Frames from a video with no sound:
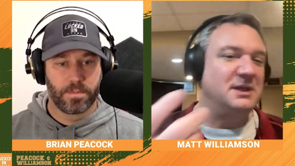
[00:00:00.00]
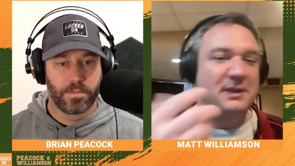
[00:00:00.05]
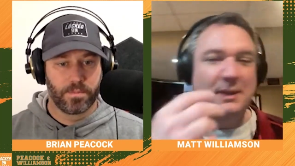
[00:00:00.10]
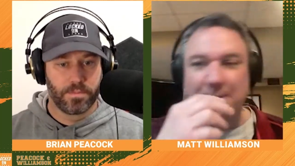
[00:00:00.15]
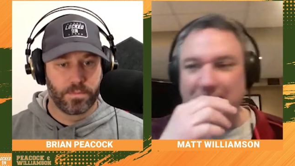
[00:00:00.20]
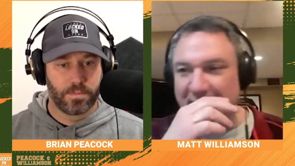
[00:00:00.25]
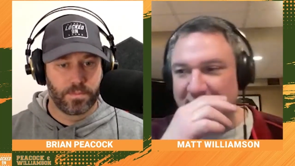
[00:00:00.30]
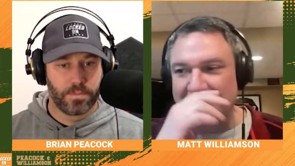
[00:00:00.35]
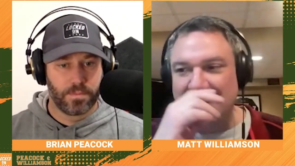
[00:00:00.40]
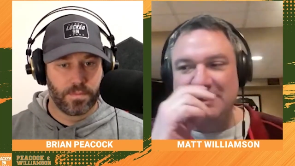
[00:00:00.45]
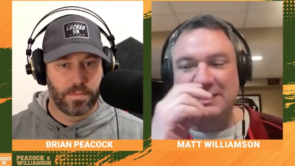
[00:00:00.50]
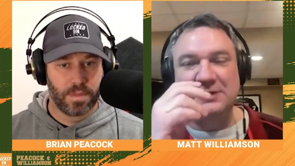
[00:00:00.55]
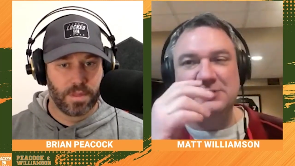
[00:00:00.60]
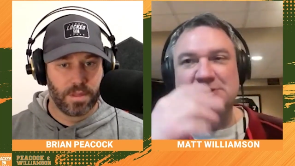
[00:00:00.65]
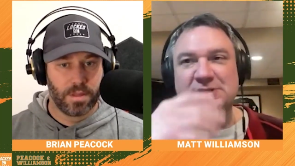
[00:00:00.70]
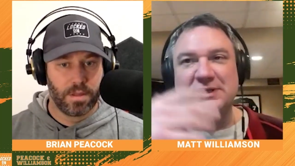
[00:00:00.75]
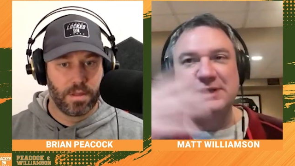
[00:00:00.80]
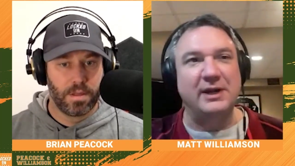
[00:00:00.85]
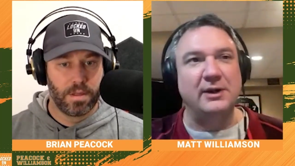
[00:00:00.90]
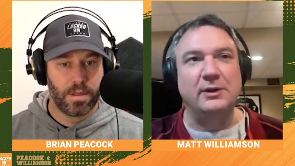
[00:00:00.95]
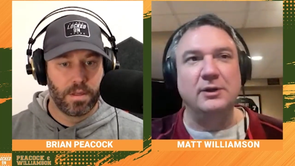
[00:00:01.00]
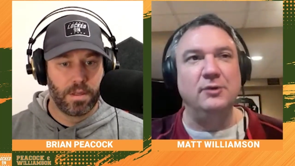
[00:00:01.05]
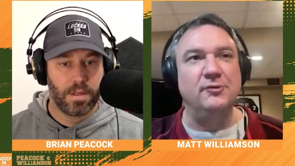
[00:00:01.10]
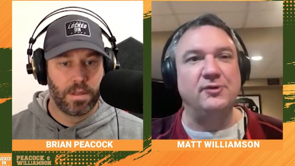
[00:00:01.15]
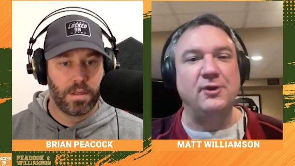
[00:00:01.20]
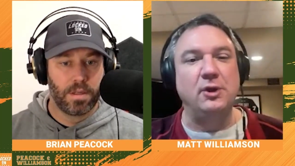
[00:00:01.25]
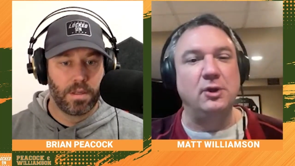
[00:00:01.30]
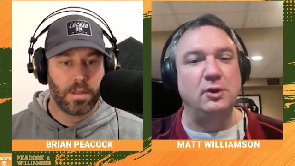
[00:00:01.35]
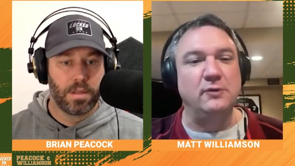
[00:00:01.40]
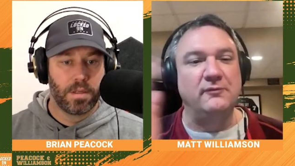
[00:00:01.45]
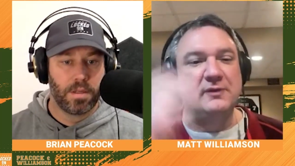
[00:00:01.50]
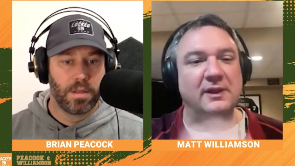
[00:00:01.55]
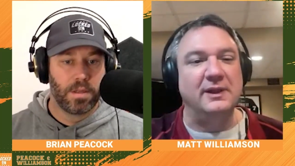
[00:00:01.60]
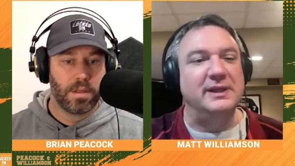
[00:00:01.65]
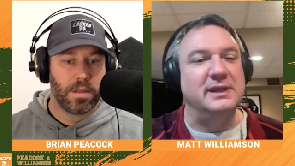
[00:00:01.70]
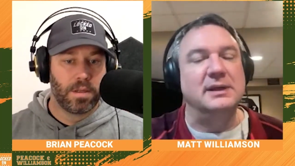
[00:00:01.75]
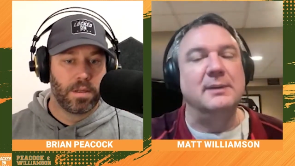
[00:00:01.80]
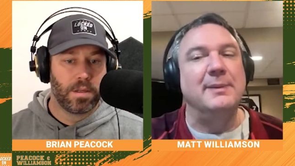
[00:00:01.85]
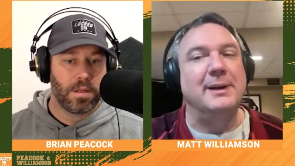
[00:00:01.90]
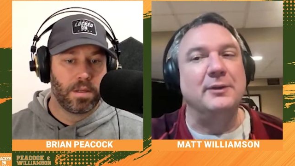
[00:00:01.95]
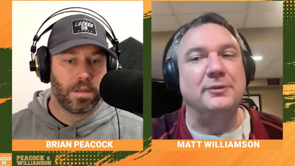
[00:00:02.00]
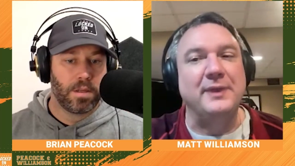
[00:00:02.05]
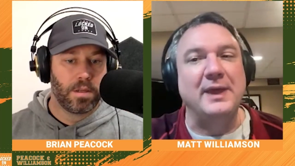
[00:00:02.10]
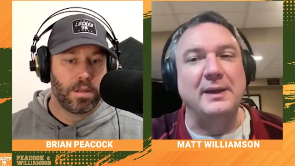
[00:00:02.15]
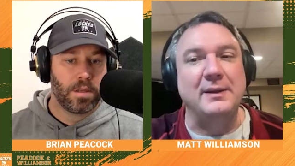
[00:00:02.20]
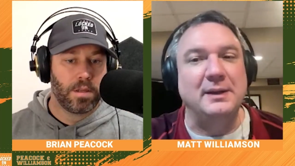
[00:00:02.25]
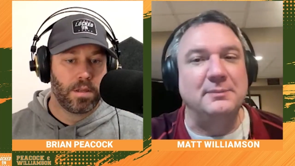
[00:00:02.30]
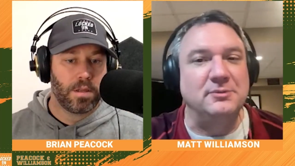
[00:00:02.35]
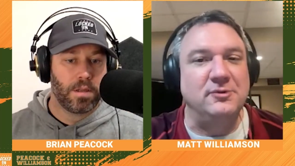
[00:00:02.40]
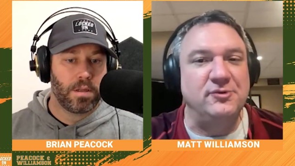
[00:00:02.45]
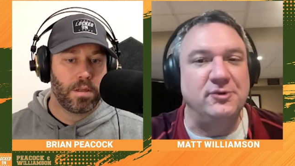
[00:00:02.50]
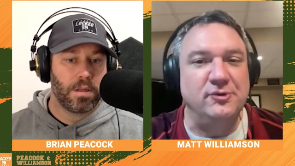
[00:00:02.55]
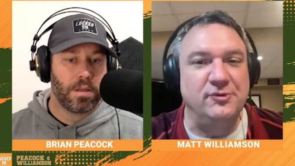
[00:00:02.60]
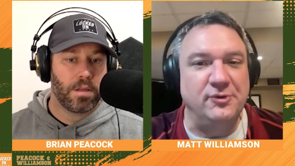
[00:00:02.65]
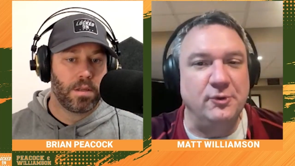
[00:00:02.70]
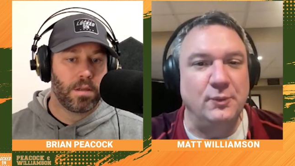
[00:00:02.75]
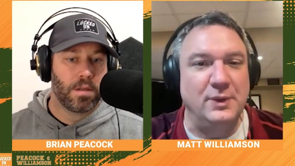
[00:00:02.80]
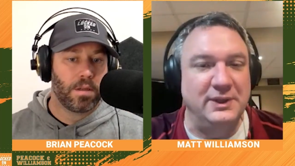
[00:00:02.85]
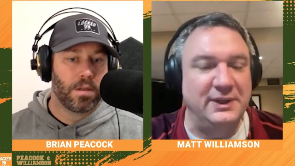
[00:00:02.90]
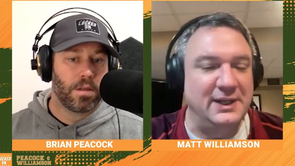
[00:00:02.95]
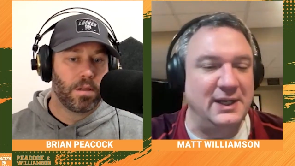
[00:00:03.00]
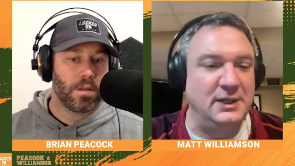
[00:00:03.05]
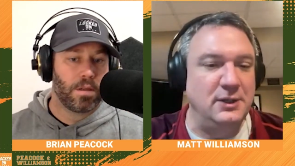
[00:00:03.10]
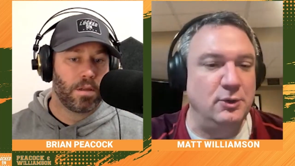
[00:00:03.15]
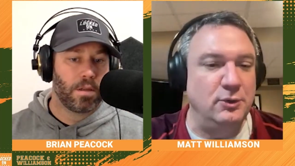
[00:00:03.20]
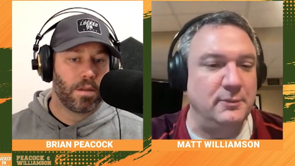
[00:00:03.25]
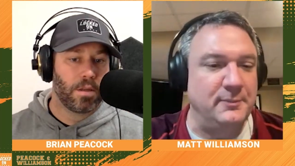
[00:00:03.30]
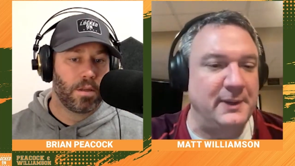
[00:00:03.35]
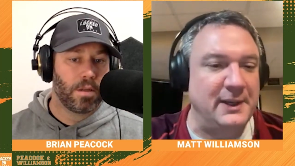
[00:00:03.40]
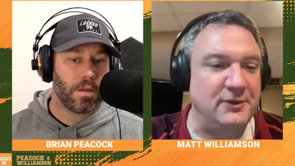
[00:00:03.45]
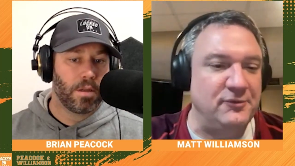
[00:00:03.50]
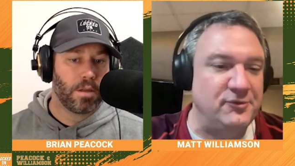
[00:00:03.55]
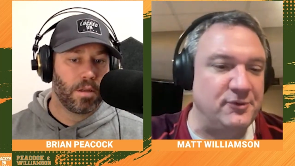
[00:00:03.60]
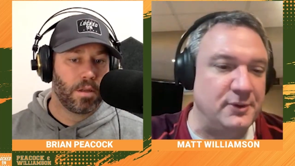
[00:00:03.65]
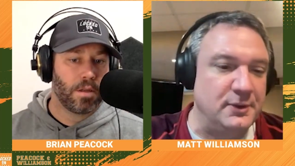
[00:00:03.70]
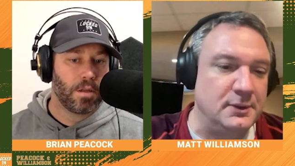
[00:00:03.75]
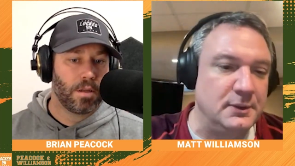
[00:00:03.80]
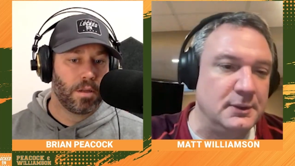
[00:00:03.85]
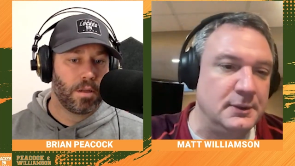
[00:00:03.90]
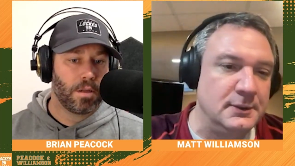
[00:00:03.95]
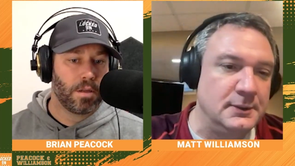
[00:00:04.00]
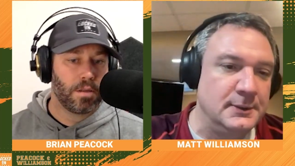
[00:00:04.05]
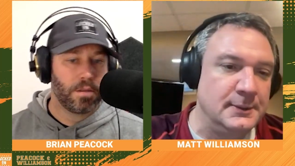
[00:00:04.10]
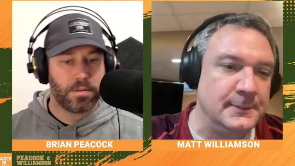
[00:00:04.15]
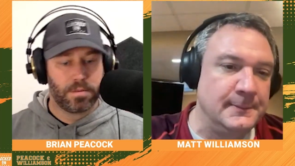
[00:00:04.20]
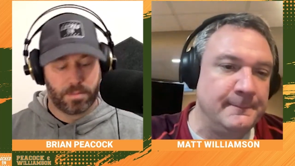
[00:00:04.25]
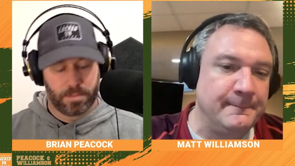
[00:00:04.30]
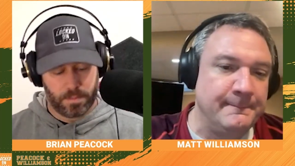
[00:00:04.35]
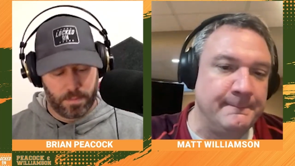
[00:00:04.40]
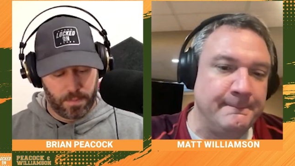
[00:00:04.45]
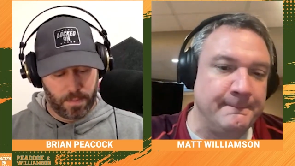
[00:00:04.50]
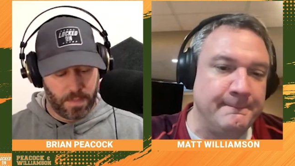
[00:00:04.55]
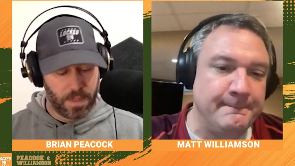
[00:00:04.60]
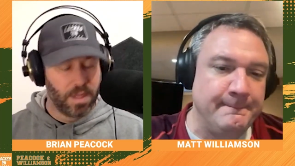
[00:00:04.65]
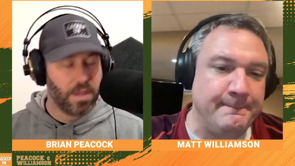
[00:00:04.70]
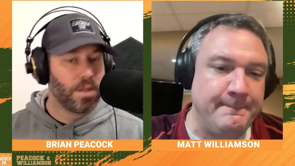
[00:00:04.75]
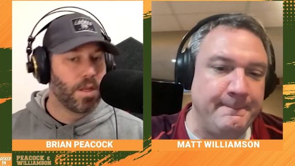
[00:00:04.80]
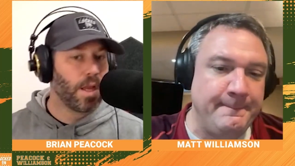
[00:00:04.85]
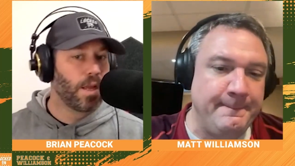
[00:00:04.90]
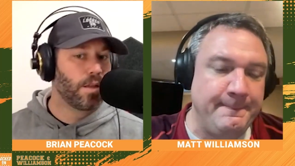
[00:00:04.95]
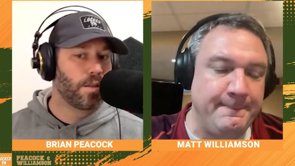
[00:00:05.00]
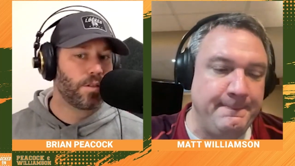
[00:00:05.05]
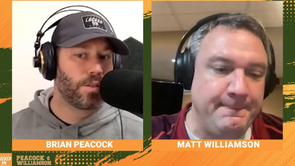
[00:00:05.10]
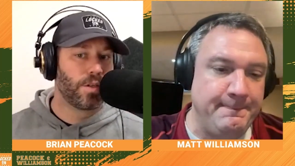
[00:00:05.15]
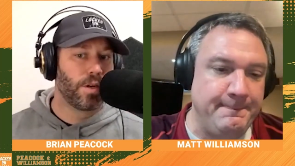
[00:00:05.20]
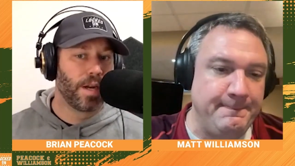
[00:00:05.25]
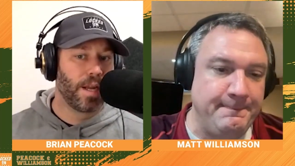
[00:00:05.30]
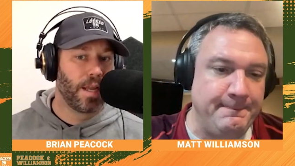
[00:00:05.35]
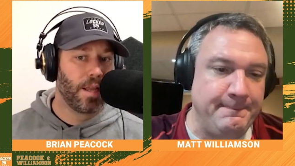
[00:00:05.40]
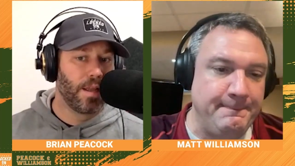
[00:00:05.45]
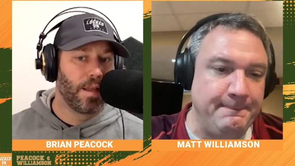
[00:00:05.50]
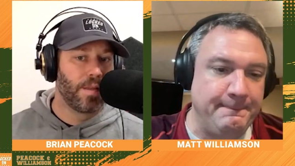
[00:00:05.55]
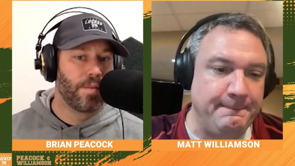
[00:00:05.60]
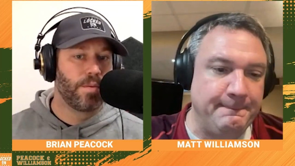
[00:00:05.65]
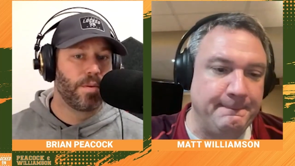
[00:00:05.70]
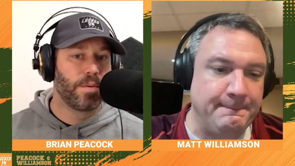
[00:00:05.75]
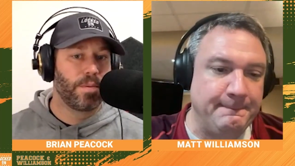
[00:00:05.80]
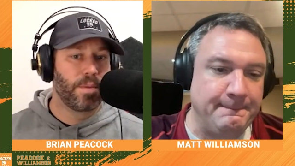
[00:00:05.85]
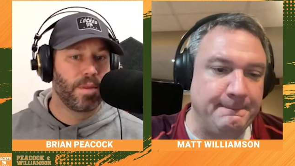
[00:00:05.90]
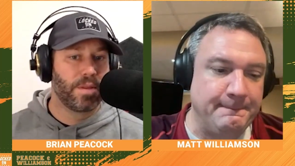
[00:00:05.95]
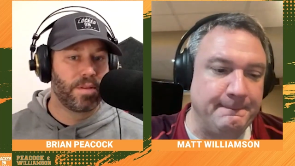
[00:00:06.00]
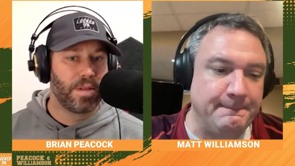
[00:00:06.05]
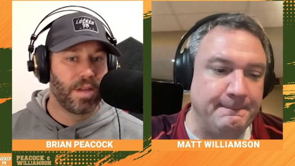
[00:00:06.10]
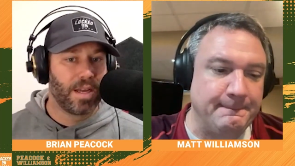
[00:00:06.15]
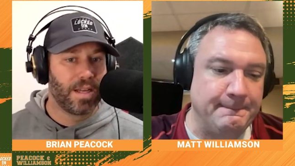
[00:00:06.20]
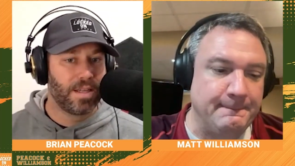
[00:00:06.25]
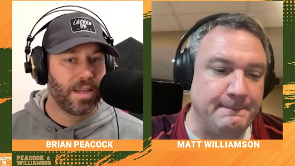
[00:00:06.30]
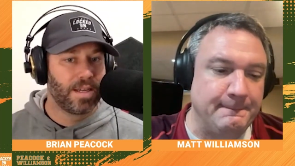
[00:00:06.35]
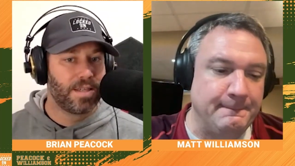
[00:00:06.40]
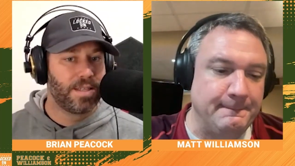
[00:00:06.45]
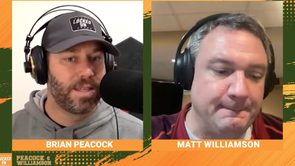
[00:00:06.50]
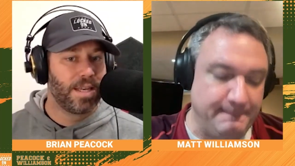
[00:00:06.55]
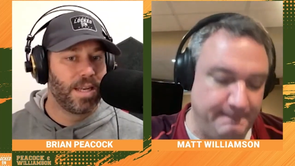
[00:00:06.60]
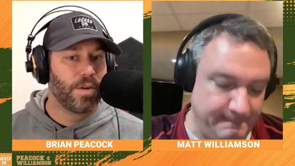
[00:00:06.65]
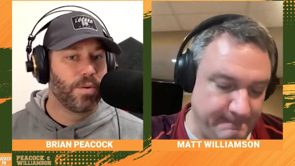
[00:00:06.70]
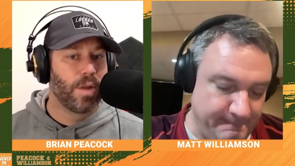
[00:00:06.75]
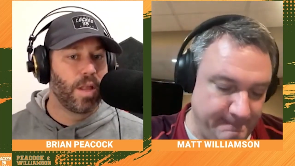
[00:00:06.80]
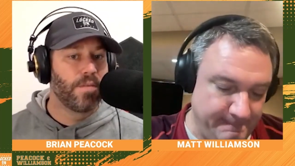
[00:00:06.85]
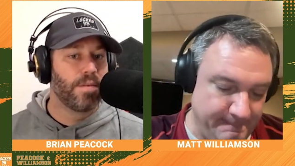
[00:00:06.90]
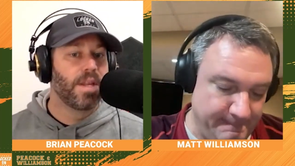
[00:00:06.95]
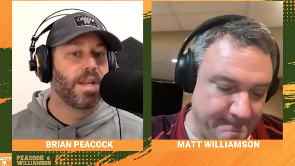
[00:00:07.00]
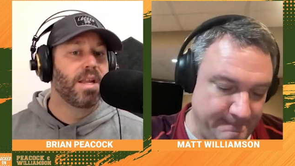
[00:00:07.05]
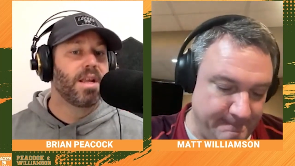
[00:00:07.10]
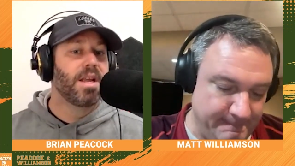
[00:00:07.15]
Speaker 1: I mean, and there's scenarios all over the league about that. I'm just using the one that I know the best.
Speaker 2: Uh, sorry, uh, I, I, said irrelevant.